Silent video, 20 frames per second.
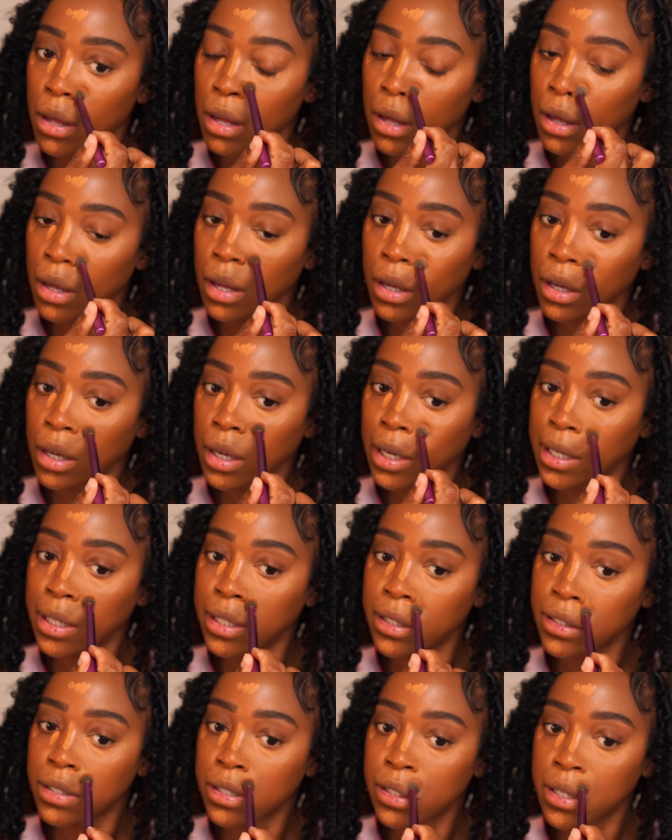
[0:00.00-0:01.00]

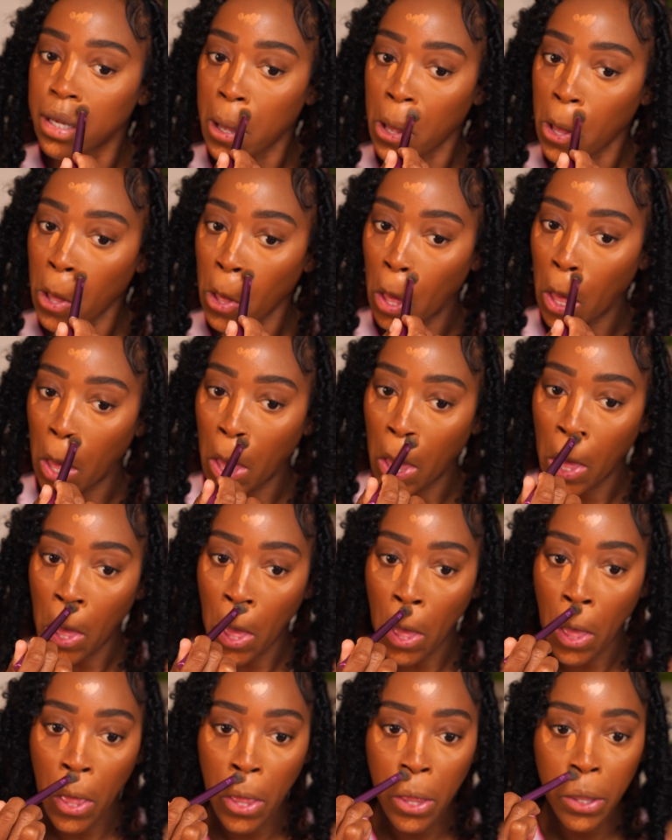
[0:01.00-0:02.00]
And
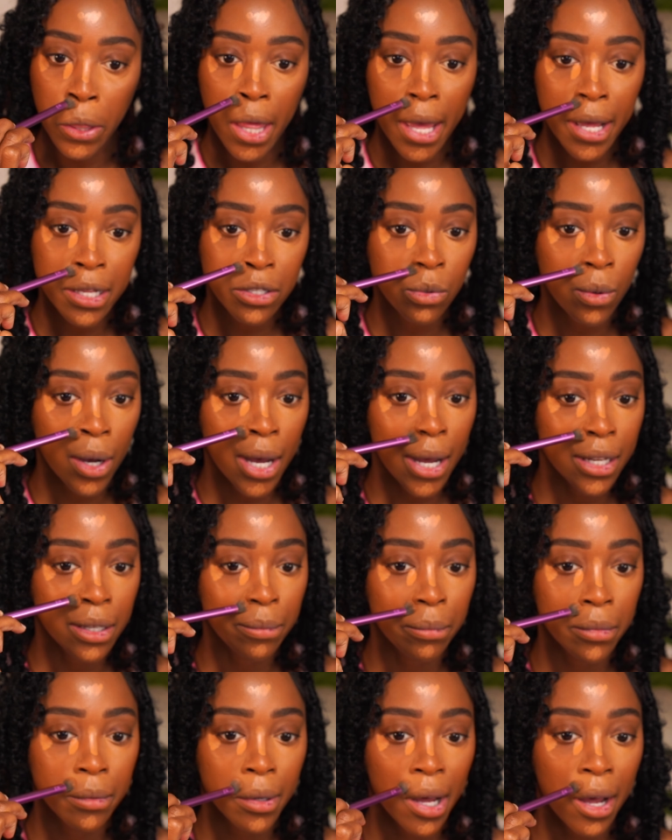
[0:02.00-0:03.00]
that's why
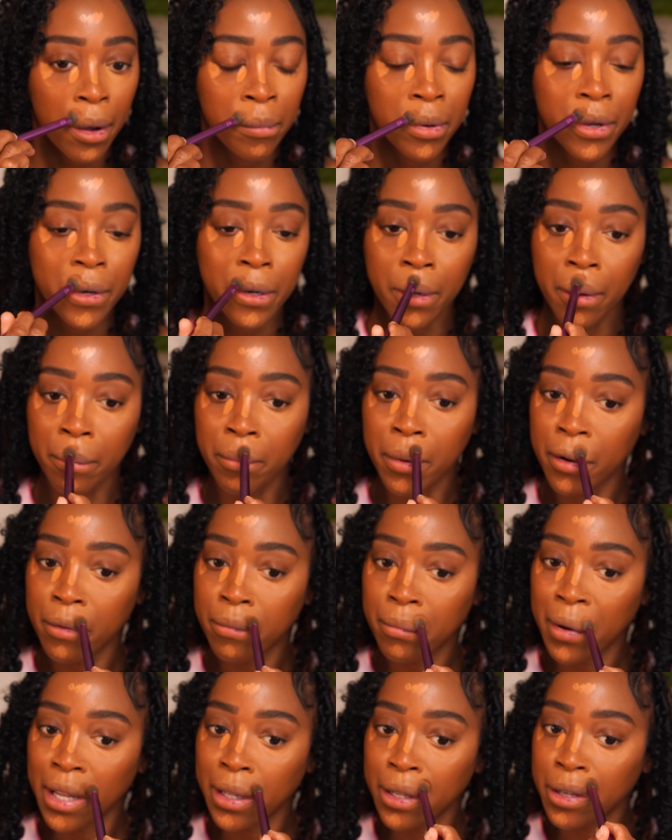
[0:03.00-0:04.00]
I put it above
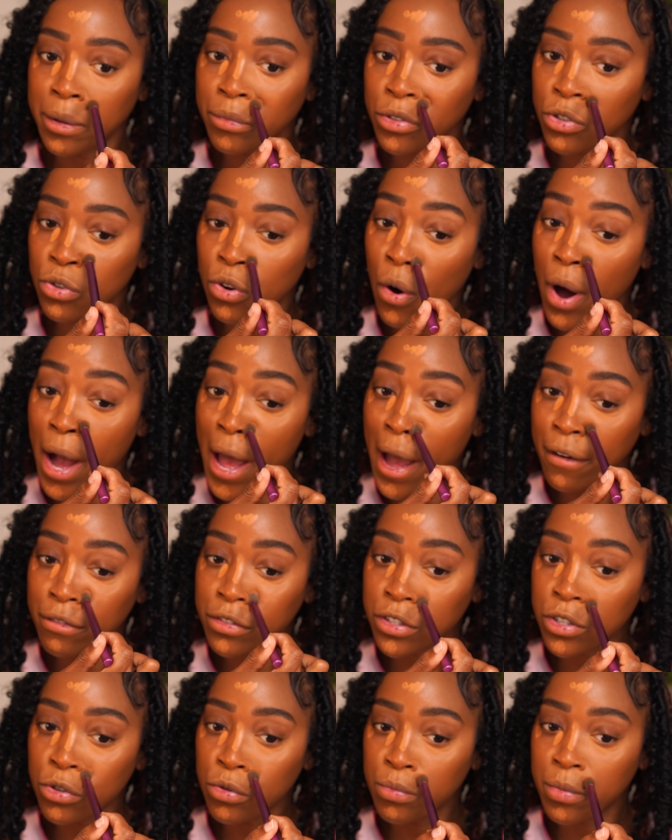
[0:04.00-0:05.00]
my lip. You don't have
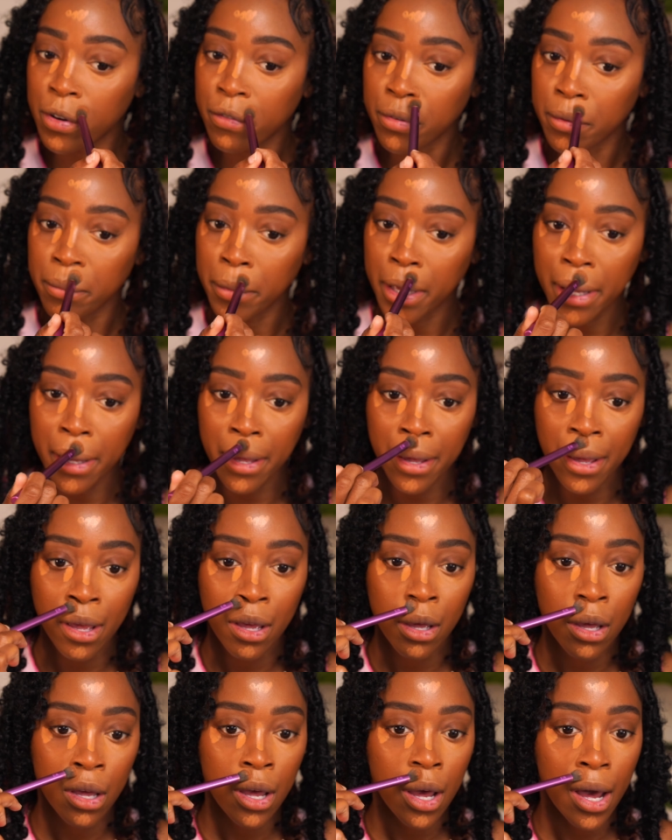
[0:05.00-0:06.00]
to, but for me,
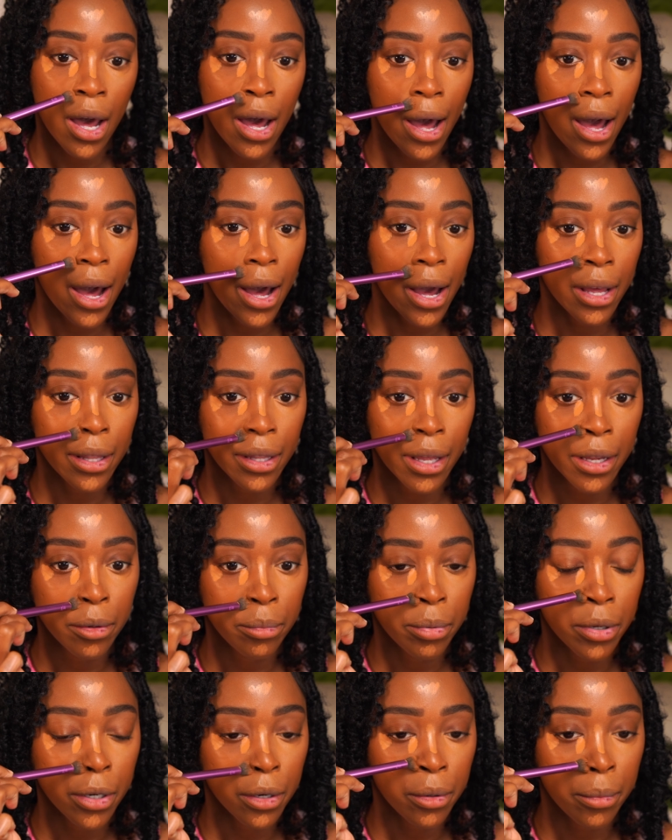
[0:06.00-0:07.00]
I like to
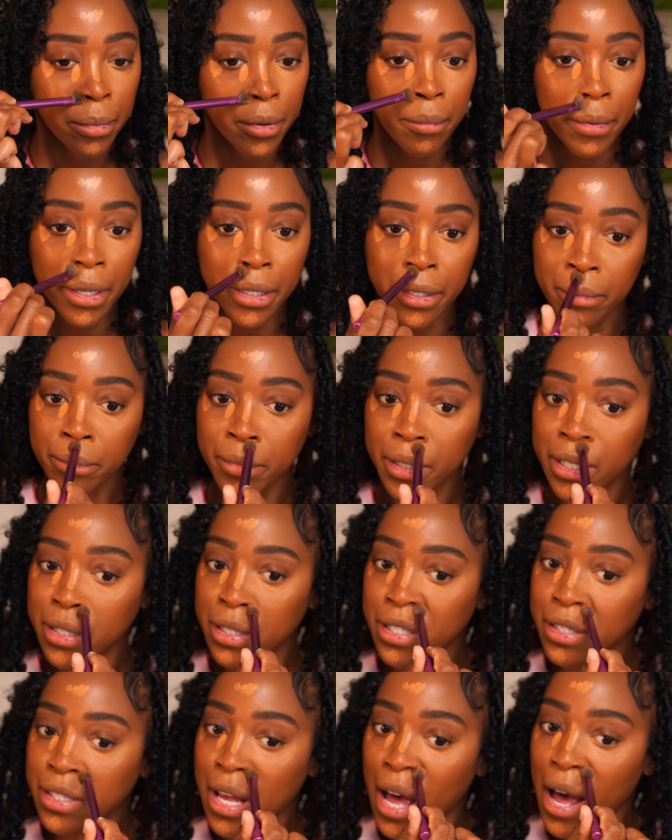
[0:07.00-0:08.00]
put it above my lip
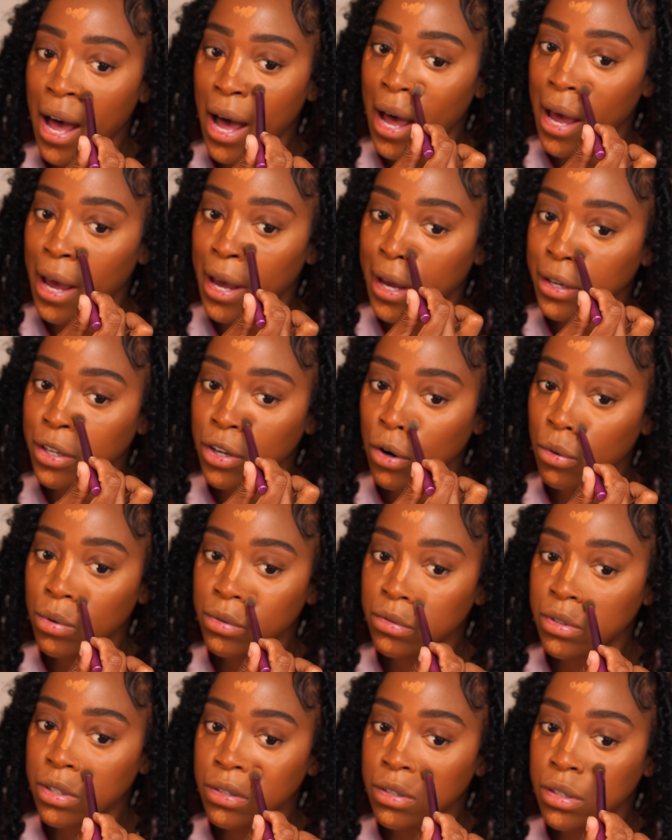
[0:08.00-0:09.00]
because I don't
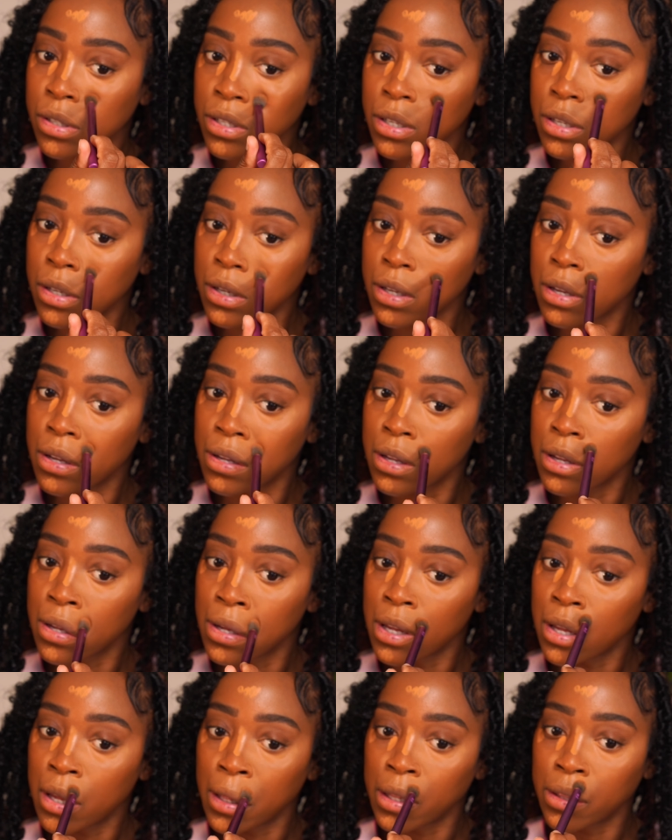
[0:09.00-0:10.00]
want to see
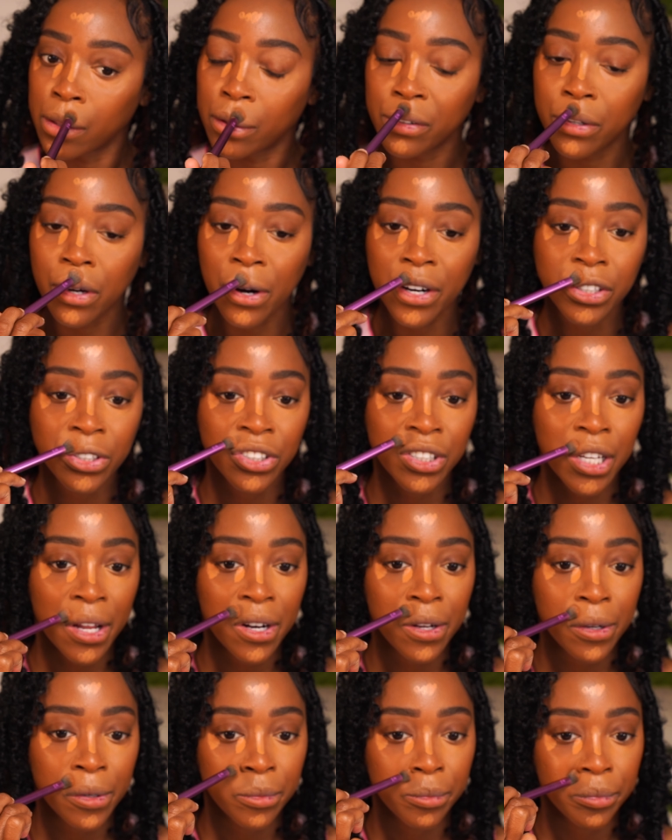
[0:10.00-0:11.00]
the dark
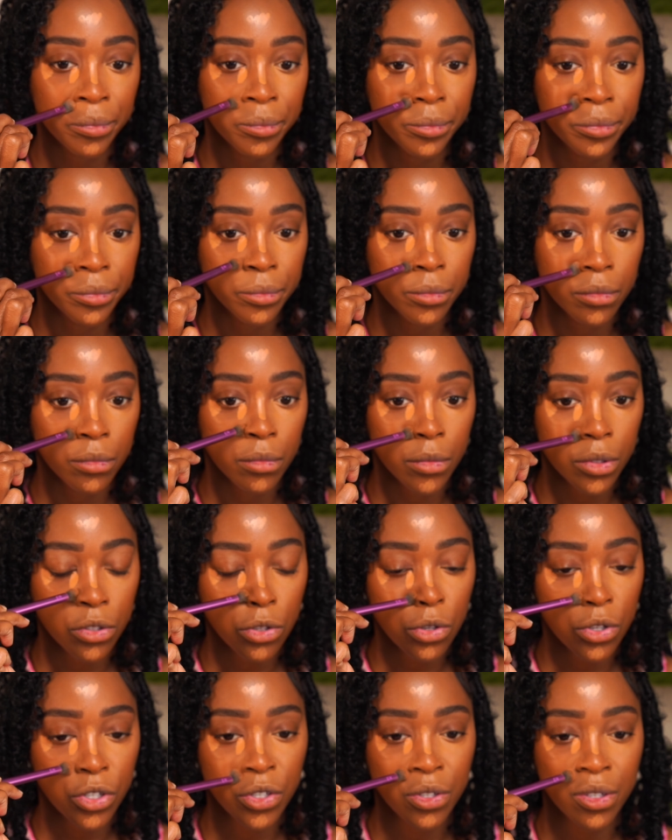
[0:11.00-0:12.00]
shadow.
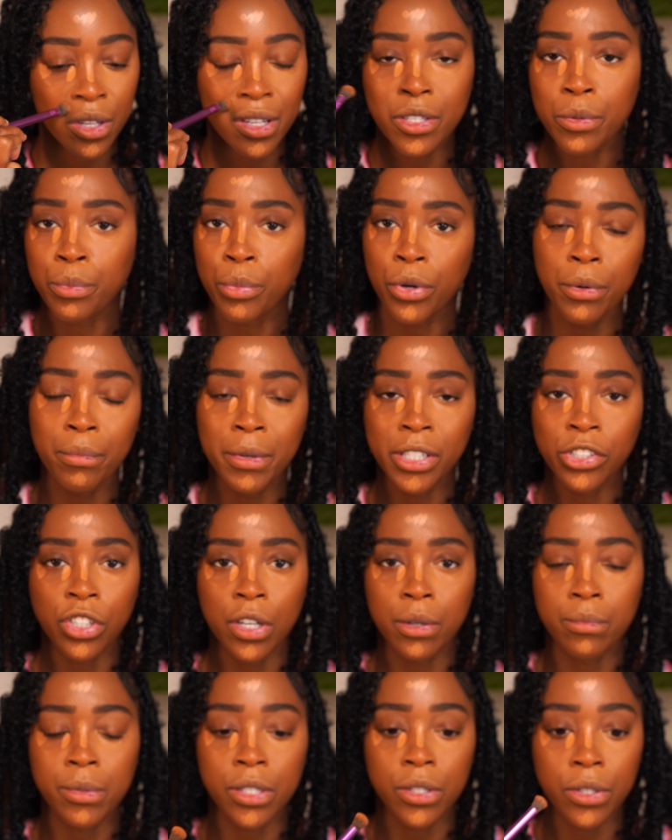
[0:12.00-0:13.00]
So it's pretty much
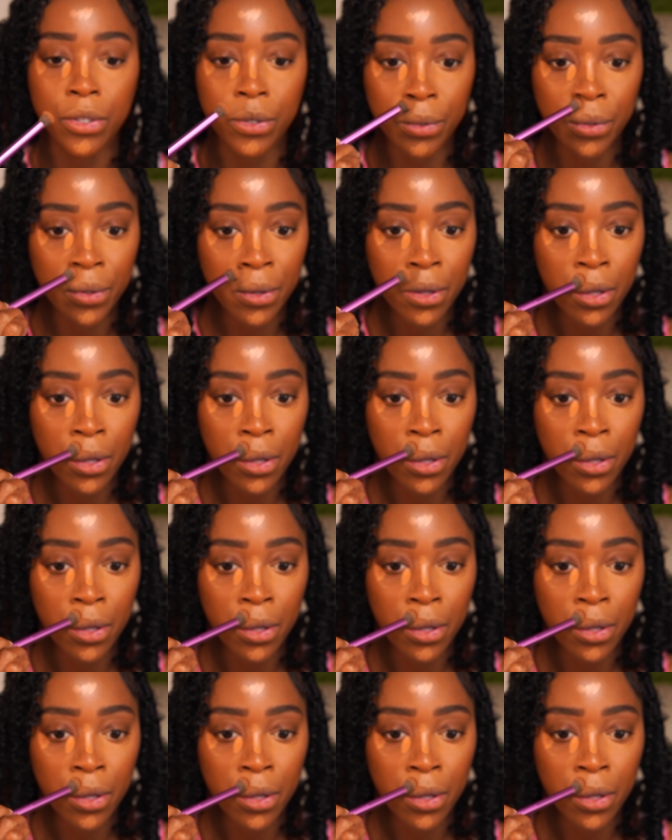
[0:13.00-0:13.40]
up to you.